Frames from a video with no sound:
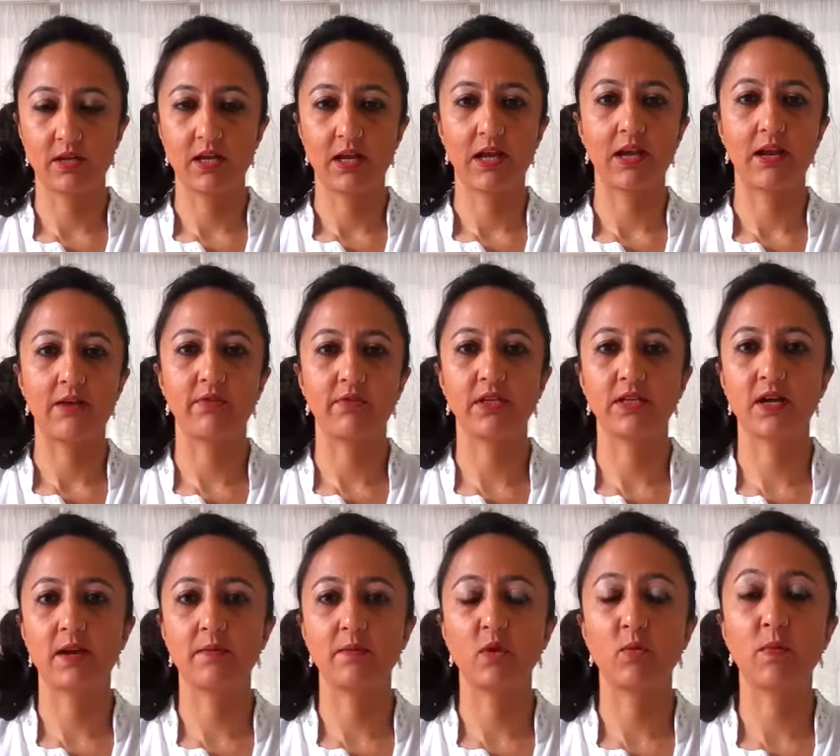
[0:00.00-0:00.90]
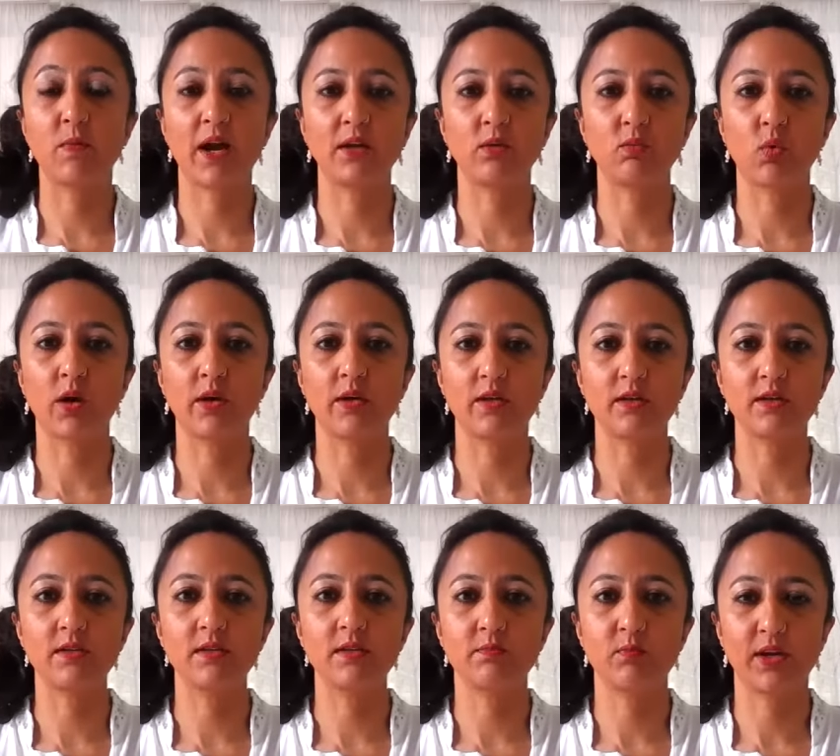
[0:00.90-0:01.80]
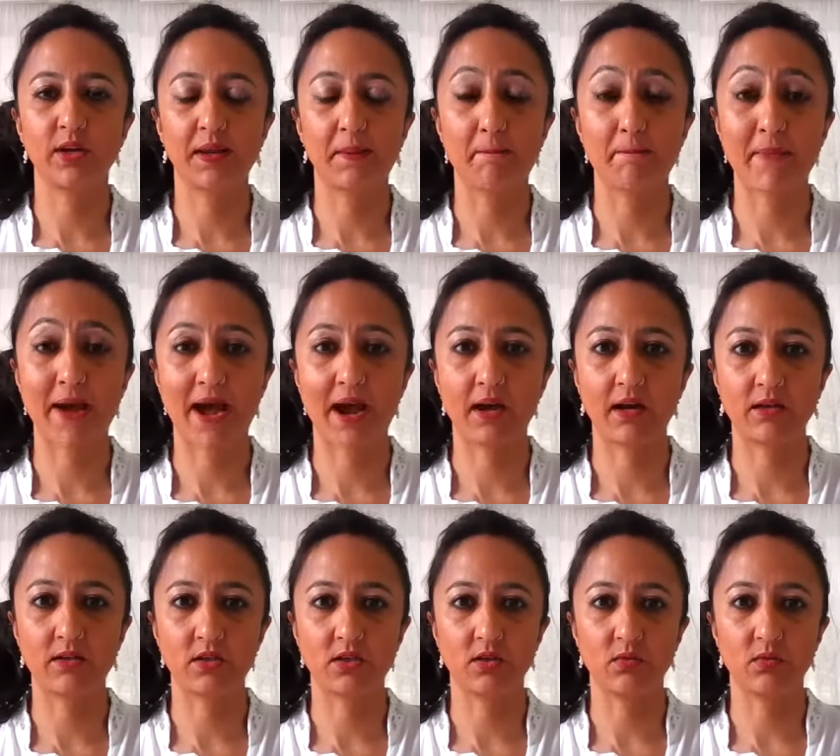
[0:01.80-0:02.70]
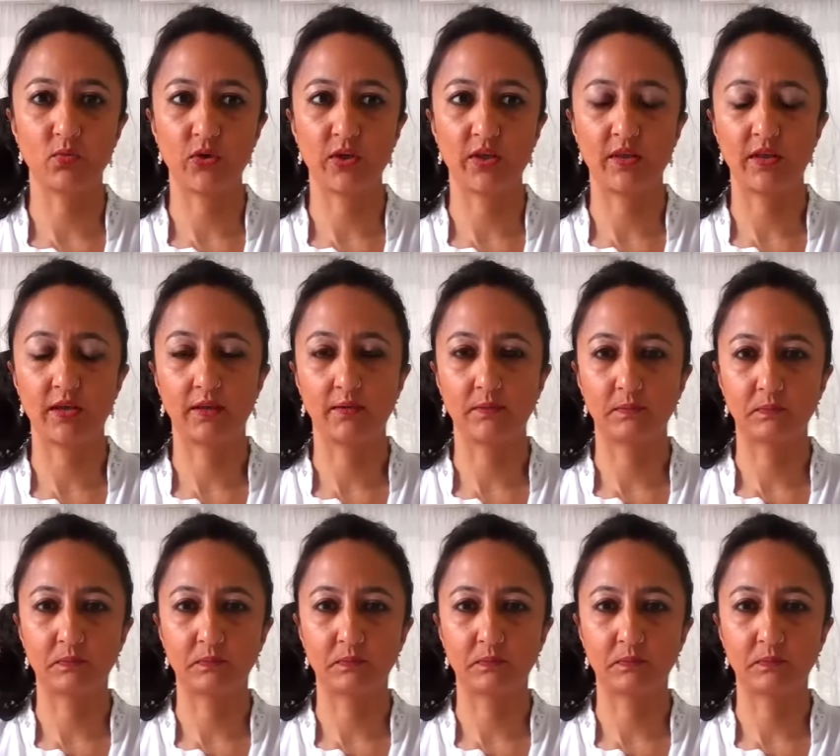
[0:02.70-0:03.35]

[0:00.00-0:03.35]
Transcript: And every time your mind wanders, bring it back to your breathing.